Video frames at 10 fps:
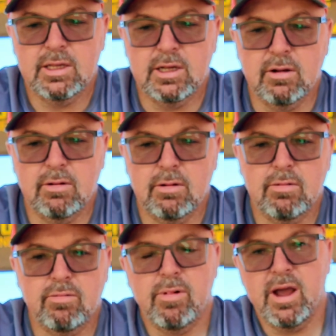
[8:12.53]
So
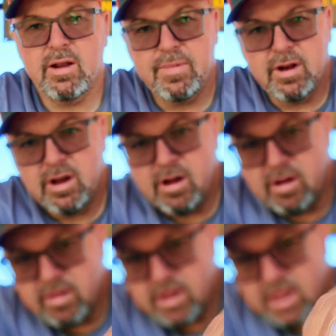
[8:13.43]
right up in
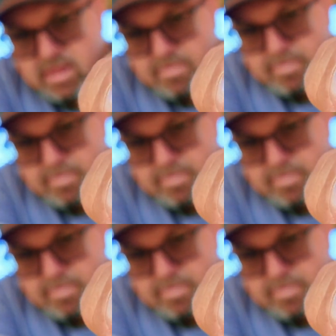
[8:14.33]
here in the